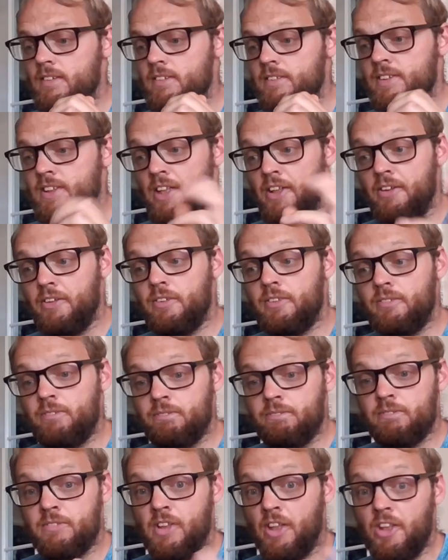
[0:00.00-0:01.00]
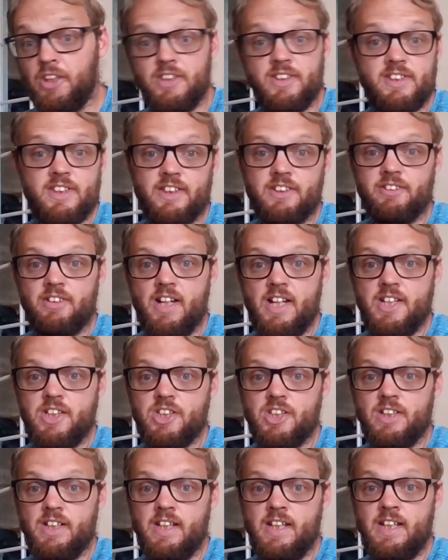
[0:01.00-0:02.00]
So the
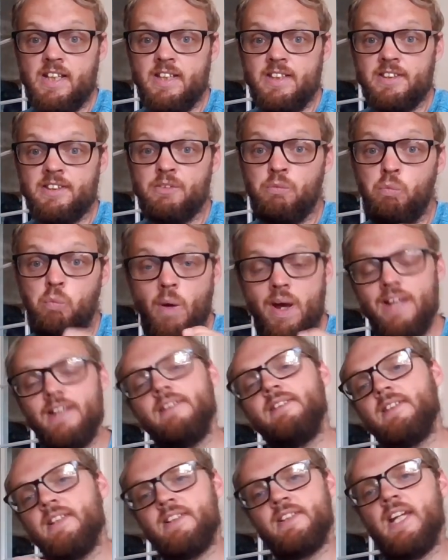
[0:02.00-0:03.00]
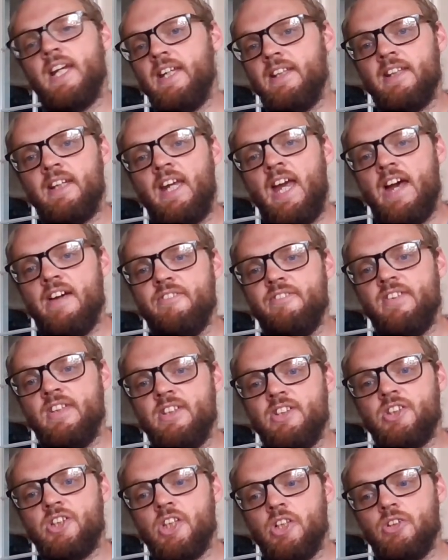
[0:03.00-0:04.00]
consideration is when to take the
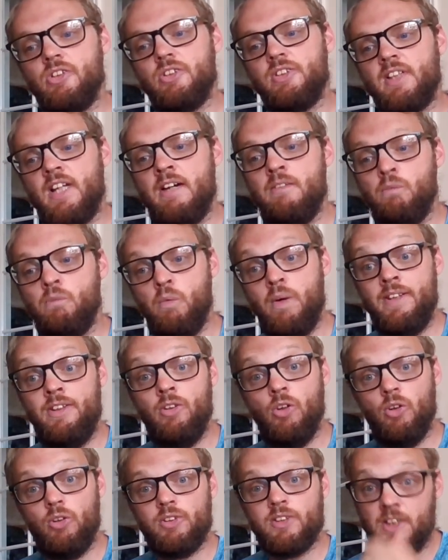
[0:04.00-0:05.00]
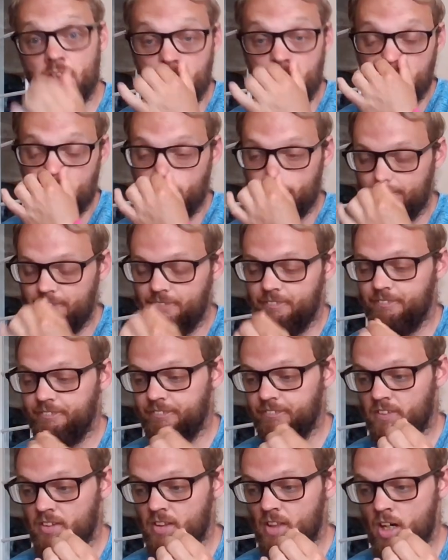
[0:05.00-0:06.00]
caffeine shot and when not to.
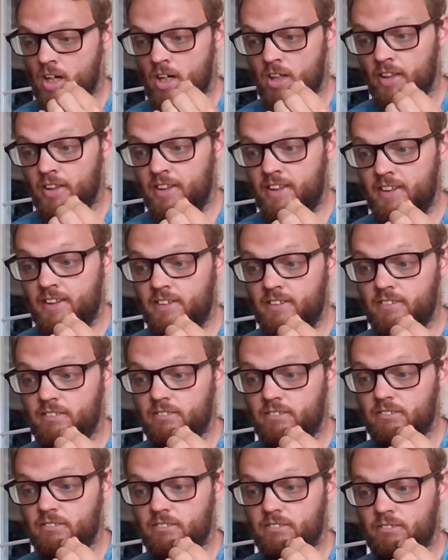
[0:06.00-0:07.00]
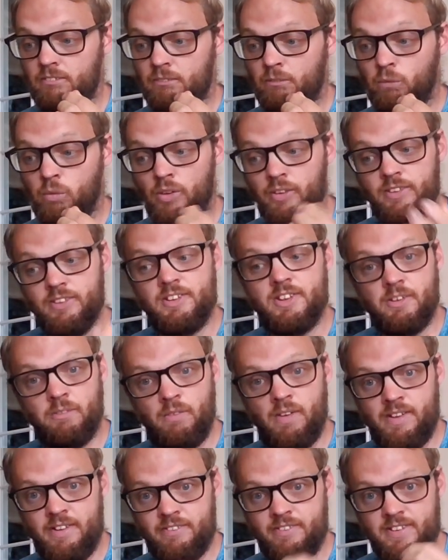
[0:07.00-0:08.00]
I wonder
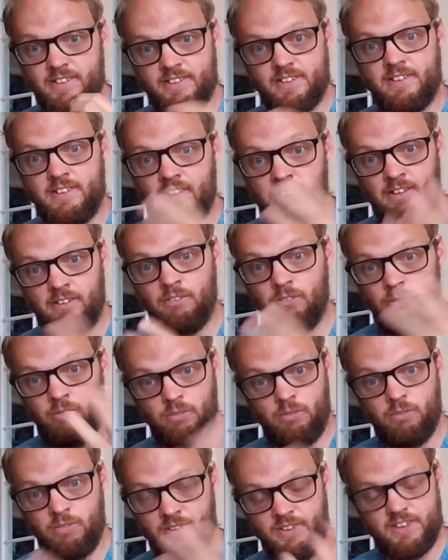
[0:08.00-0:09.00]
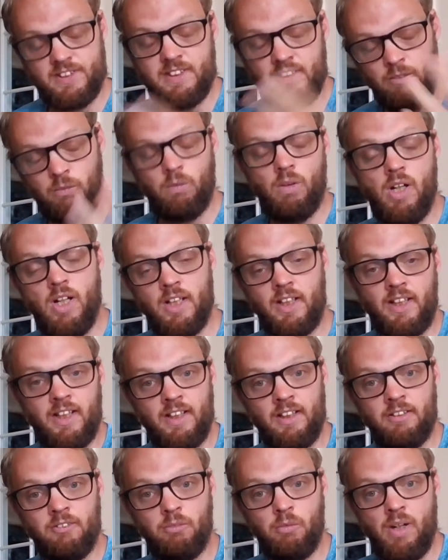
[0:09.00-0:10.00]
whether it still was still
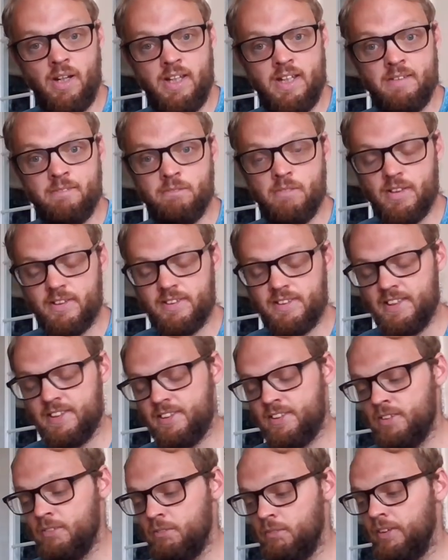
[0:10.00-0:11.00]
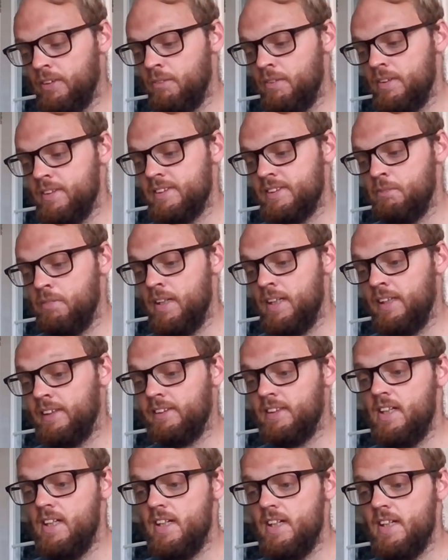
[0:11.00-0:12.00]
working away in my system when I went to
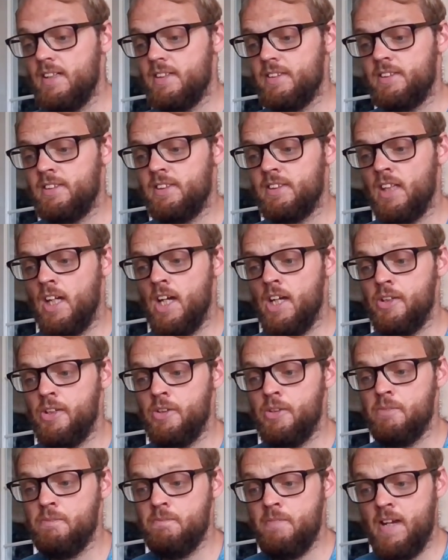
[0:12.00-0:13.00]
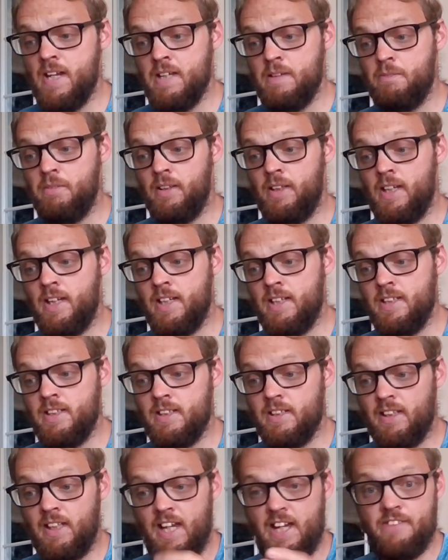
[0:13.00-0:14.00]
bed. So maybe
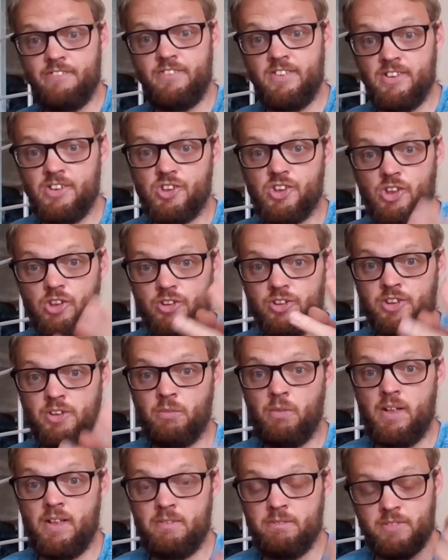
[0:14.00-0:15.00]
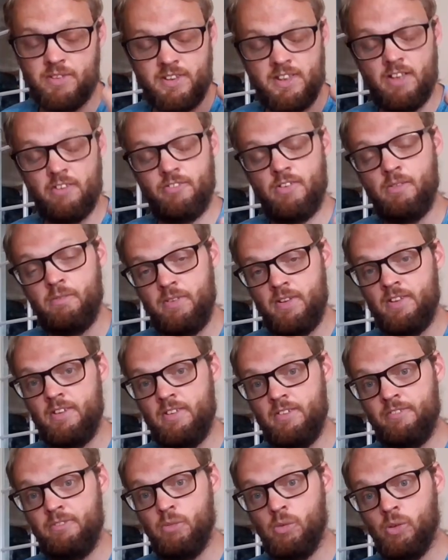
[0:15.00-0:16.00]
a caffeine shot to wake myself up
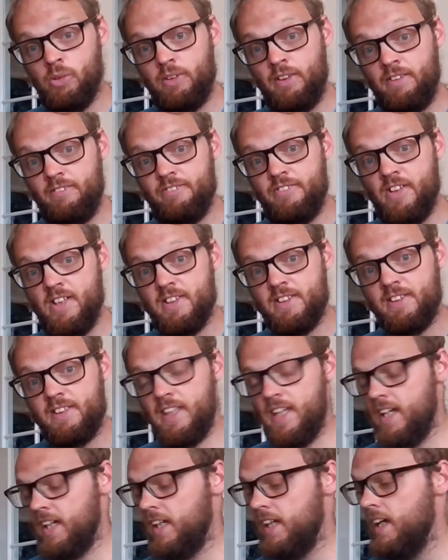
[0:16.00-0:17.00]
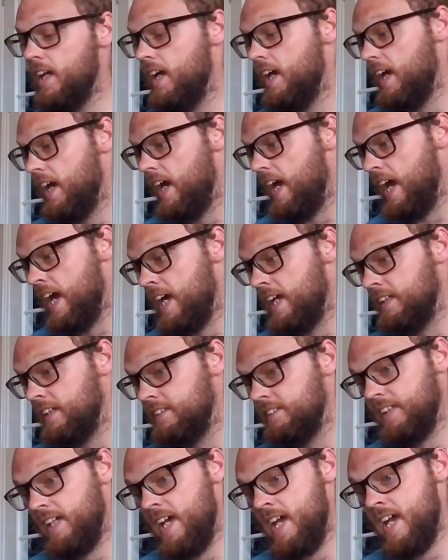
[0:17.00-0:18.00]
in the morning first thing,
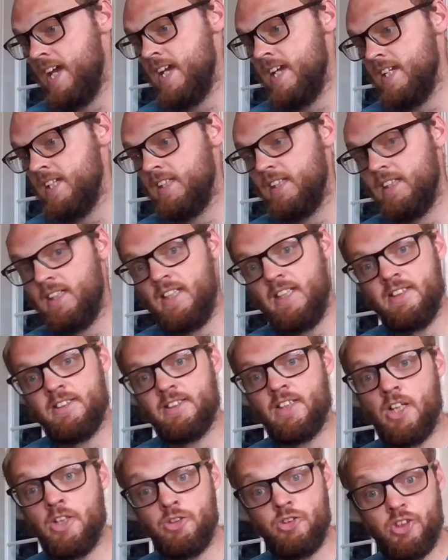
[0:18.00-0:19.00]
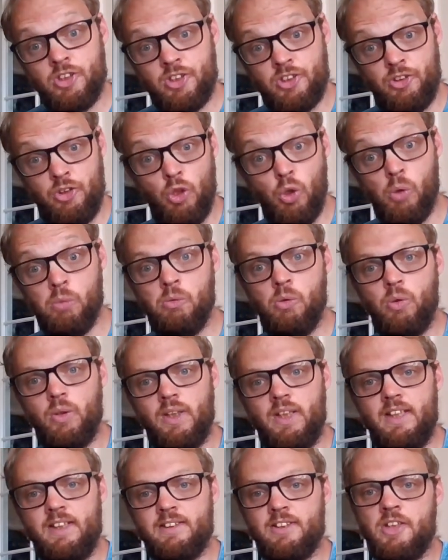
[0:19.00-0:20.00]
and a ketone, just normal
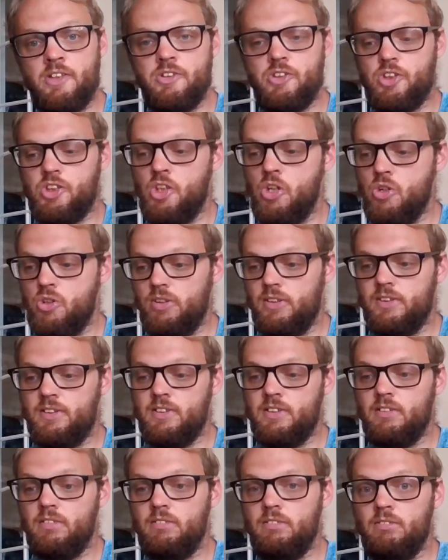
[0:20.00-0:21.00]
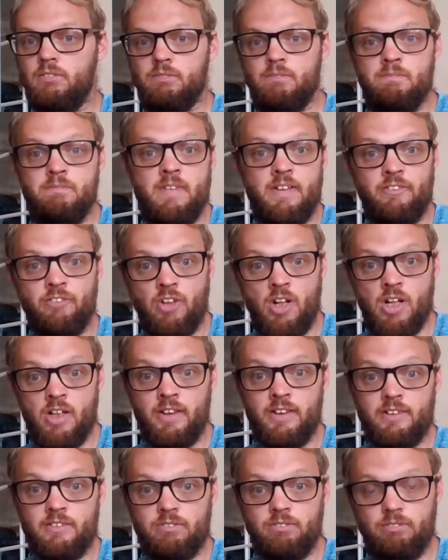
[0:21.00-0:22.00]
ketone shot mid
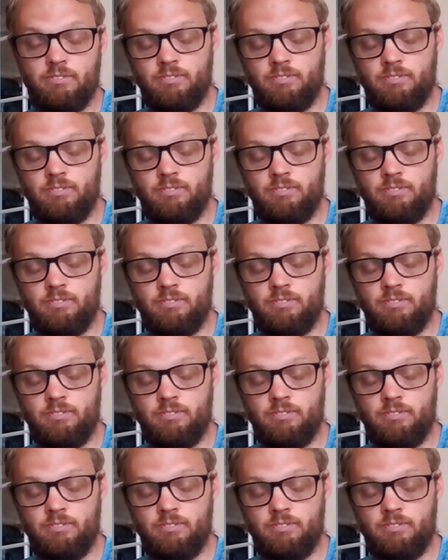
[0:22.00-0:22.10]
ride.